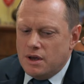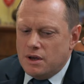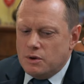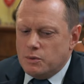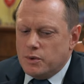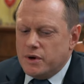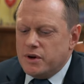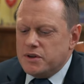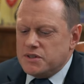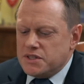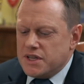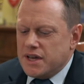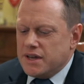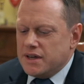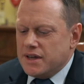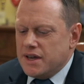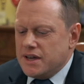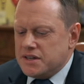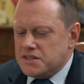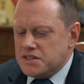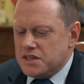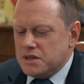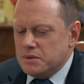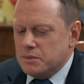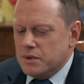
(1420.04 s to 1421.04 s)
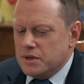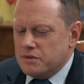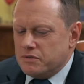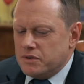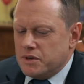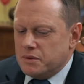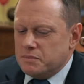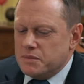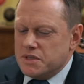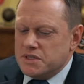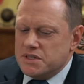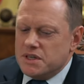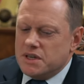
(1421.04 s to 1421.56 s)
Where is that gas coming
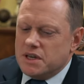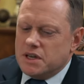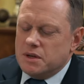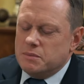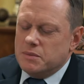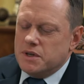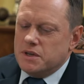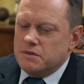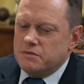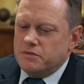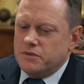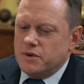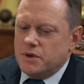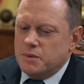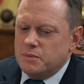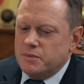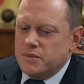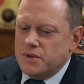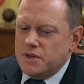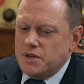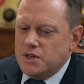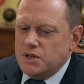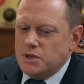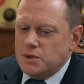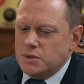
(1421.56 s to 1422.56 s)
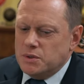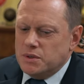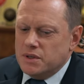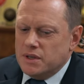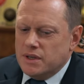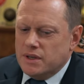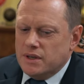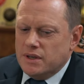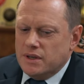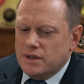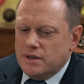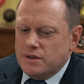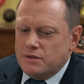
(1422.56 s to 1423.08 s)
from? Is it coming from the new
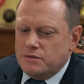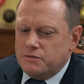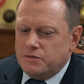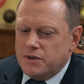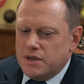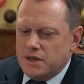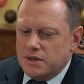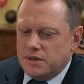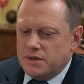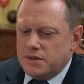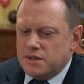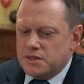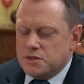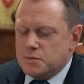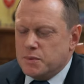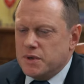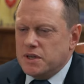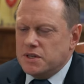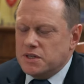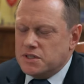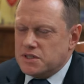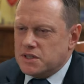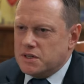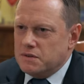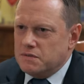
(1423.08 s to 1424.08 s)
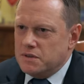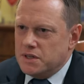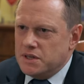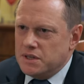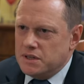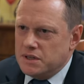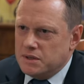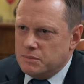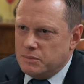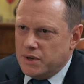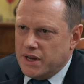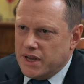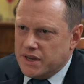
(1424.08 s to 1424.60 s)
field that's been discovered in
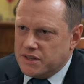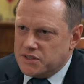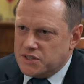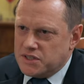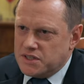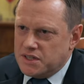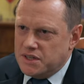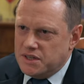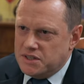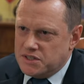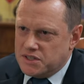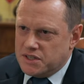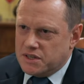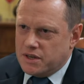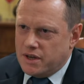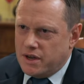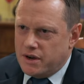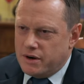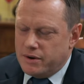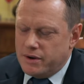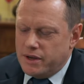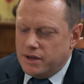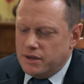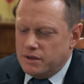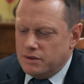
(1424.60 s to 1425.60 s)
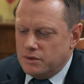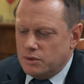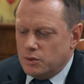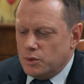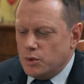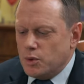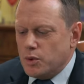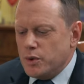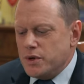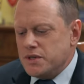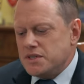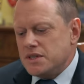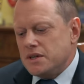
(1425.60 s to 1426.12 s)
the Black Sea, Sakarya,
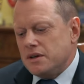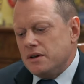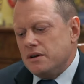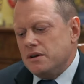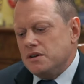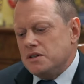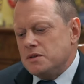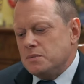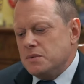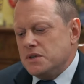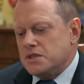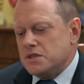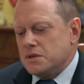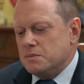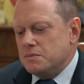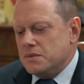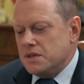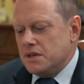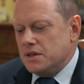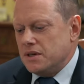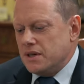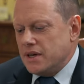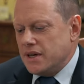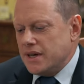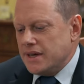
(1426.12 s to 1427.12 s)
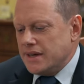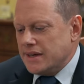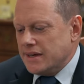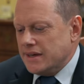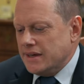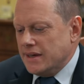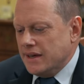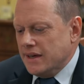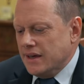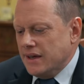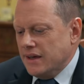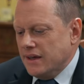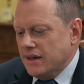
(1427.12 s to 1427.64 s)
or is it going to be something like?
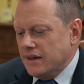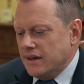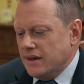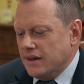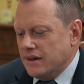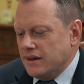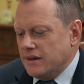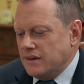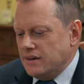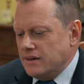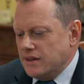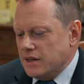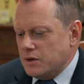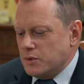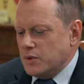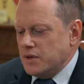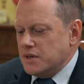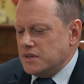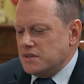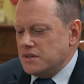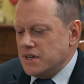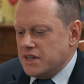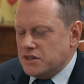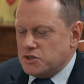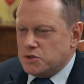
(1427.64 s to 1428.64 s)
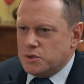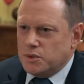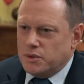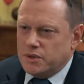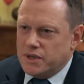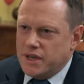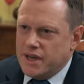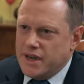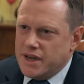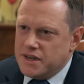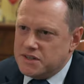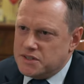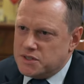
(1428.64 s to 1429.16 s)
Uh, liquid natural
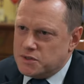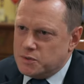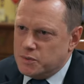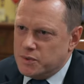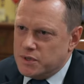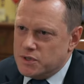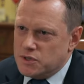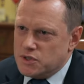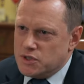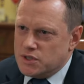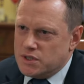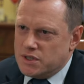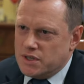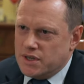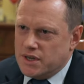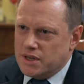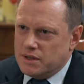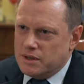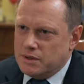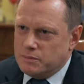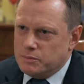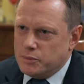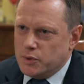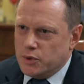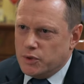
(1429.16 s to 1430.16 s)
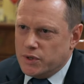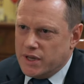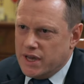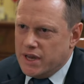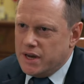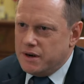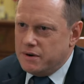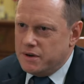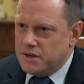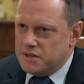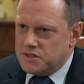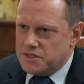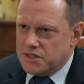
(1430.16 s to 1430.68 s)
gas, which I think
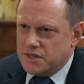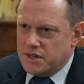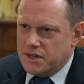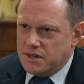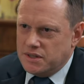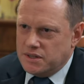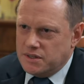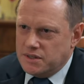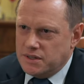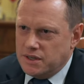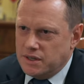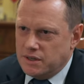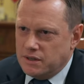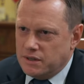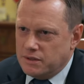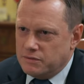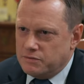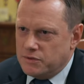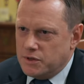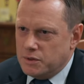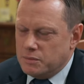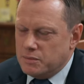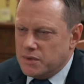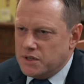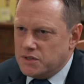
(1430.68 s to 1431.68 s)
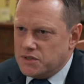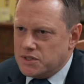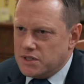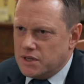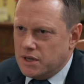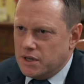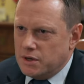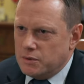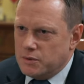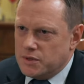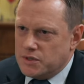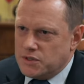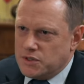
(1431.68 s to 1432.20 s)
Bulgaria signed a deal a few months
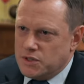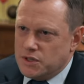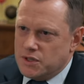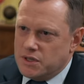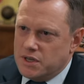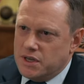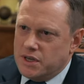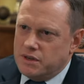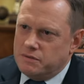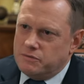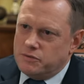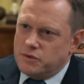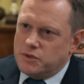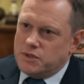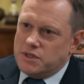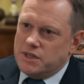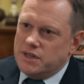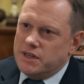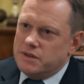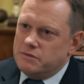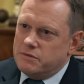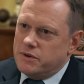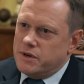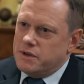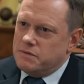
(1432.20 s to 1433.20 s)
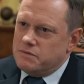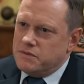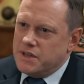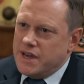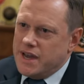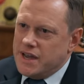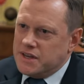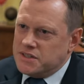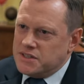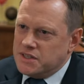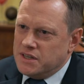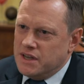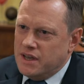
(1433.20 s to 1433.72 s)
ago with Turkey for delivery of
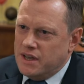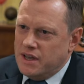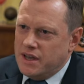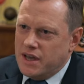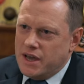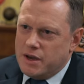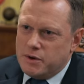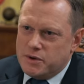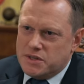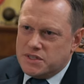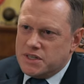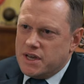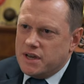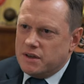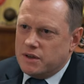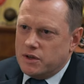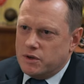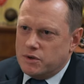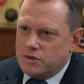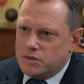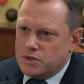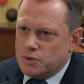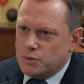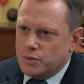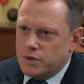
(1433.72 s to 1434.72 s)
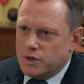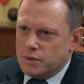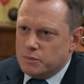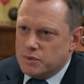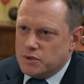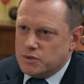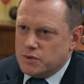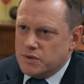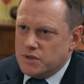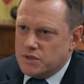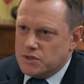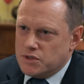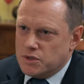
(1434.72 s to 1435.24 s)
that. How is that going to work
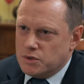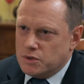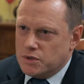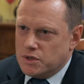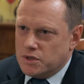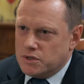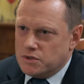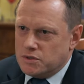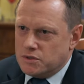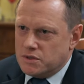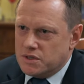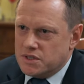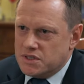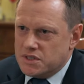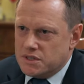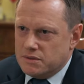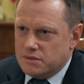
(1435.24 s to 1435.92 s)
between the two countries?